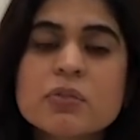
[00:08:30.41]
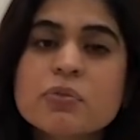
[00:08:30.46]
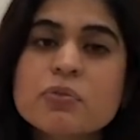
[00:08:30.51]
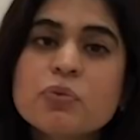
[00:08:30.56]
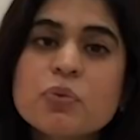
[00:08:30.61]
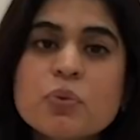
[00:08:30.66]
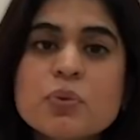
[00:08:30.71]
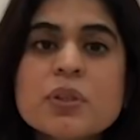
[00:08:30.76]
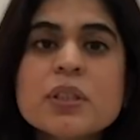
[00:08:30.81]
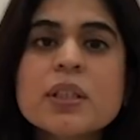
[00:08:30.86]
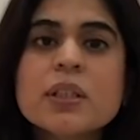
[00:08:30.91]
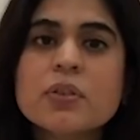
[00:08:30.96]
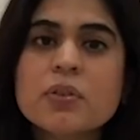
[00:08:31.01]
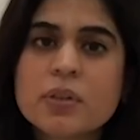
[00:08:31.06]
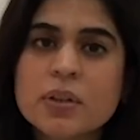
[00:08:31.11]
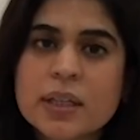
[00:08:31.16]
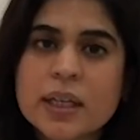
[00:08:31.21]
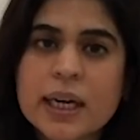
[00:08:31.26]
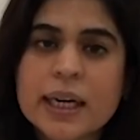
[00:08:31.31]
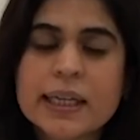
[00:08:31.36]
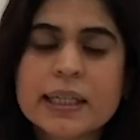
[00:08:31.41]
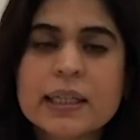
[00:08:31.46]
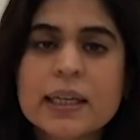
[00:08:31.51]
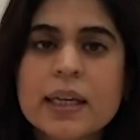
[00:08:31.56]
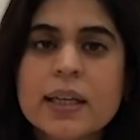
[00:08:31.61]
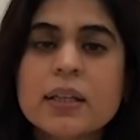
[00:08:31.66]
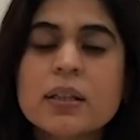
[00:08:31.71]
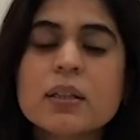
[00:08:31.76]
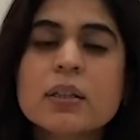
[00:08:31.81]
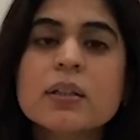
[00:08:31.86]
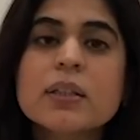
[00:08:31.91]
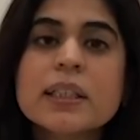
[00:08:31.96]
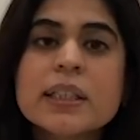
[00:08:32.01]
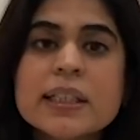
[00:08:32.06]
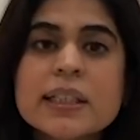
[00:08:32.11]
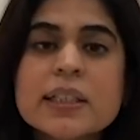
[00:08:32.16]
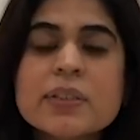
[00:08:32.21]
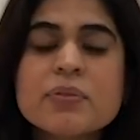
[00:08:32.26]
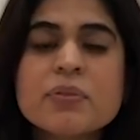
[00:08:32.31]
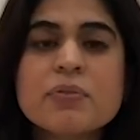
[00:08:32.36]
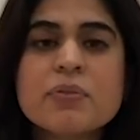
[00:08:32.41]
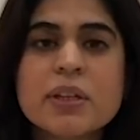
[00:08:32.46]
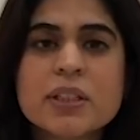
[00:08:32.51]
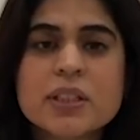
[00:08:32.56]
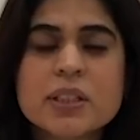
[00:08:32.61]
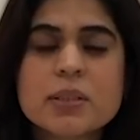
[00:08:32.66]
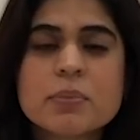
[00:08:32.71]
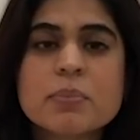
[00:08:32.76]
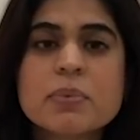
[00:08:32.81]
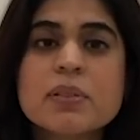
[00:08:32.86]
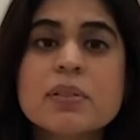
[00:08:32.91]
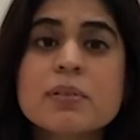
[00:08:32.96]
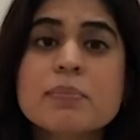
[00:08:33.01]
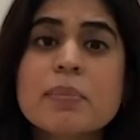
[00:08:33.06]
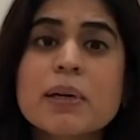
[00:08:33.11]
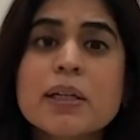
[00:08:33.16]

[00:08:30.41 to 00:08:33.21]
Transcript: foods in your diet, like green leafy vegetables,